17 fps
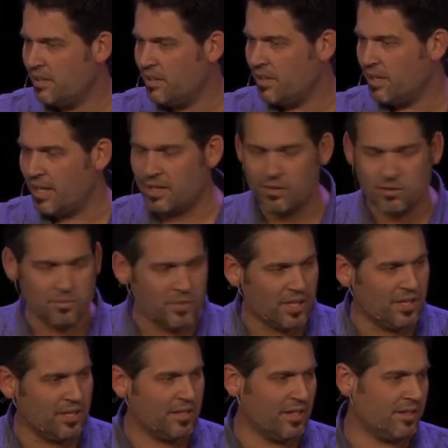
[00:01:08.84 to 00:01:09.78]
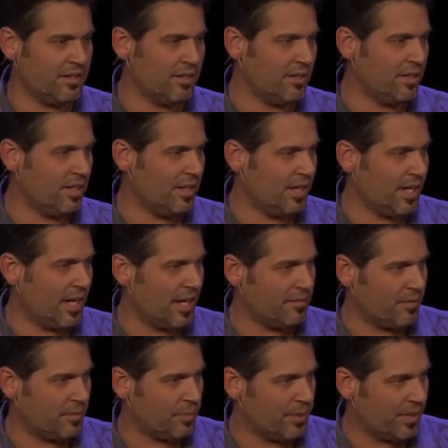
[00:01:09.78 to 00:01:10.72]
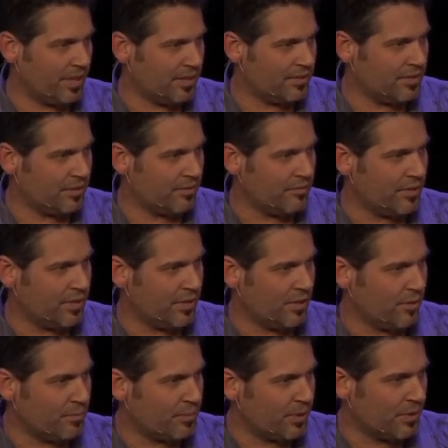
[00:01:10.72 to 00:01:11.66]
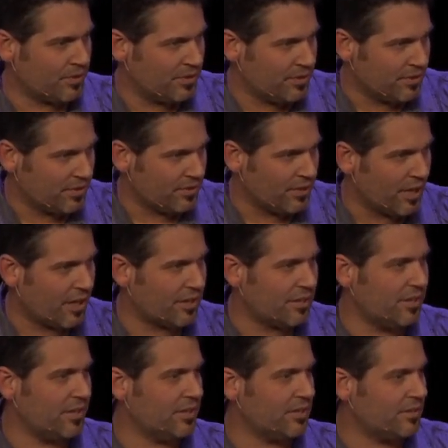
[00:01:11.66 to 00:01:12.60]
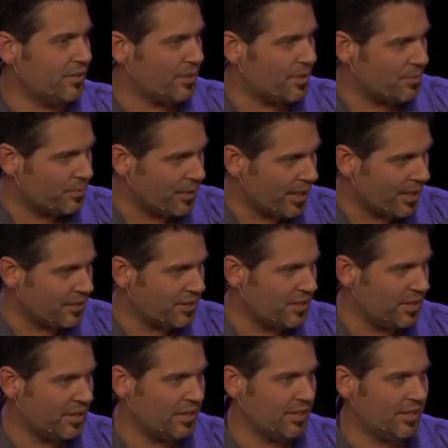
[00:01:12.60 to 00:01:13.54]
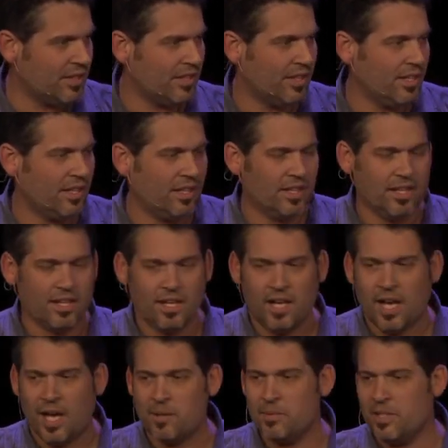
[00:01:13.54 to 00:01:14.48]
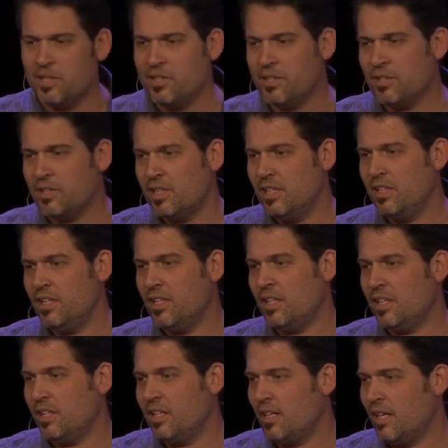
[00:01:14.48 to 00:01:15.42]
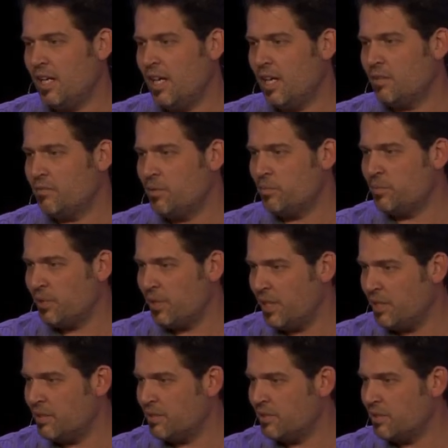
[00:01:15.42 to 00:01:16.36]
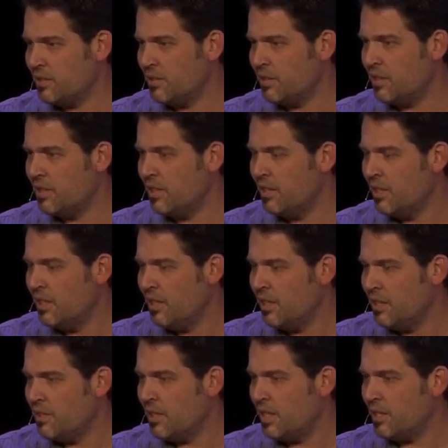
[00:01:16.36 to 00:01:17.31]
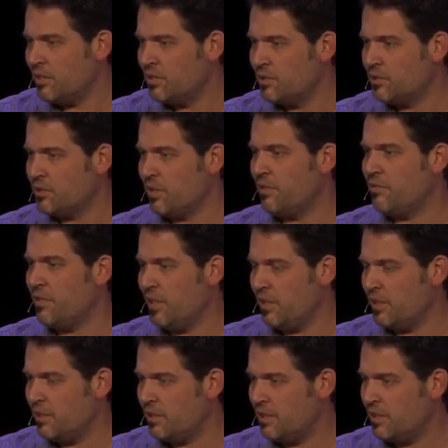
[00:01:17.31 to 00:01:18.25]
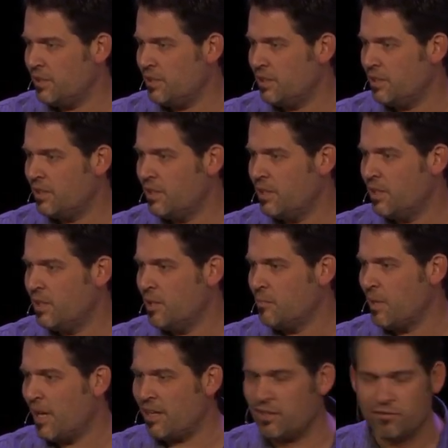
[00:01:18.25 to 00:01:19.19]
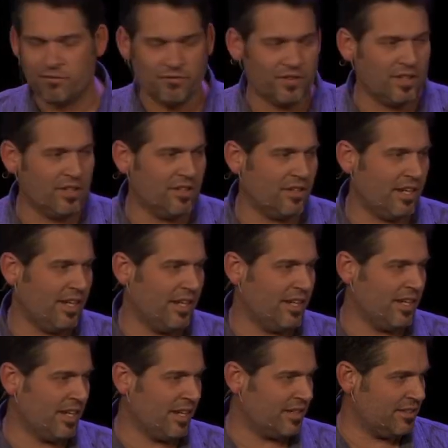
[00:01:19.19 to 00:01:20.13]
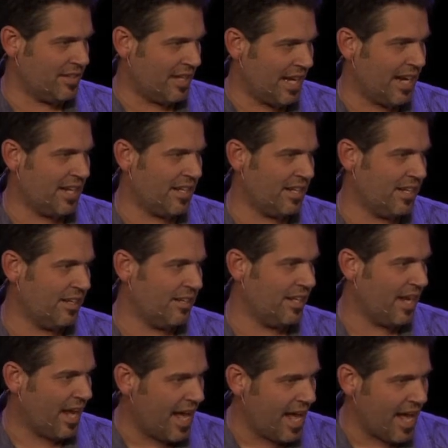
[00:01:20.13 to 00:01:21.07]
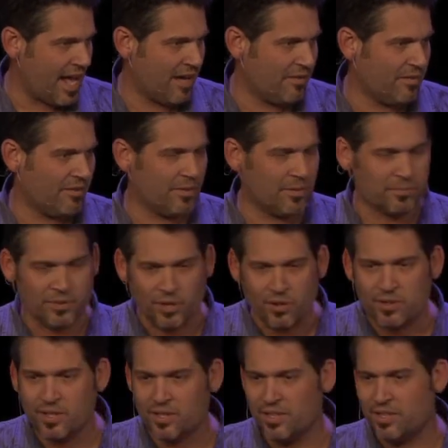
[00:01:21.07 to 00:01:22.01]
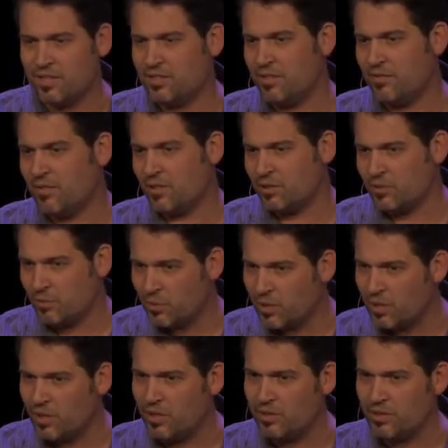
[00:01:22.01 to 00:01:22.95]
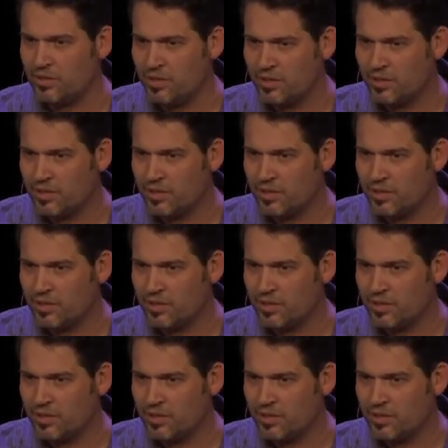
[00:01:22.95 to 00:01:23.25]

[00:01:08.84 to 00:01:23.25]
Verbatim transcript: I don't mean that they're leading out of a place of their own personal darkness or depression. I mean they're leading out of a place that is driven by the fear and the anxiety they have of the brokenness of this world